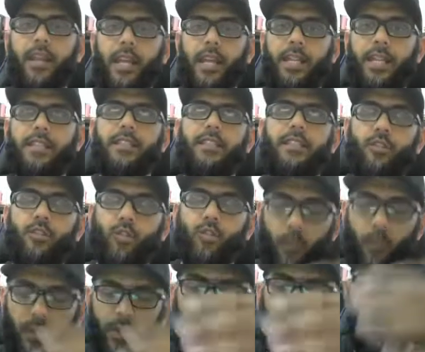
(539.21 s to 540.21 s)
It's so
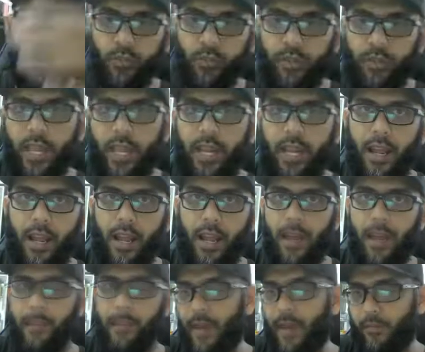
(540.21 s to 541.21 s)
much out there
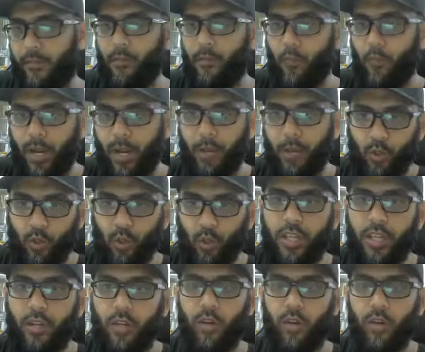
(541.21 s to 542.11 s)
apart from what I'm showing you.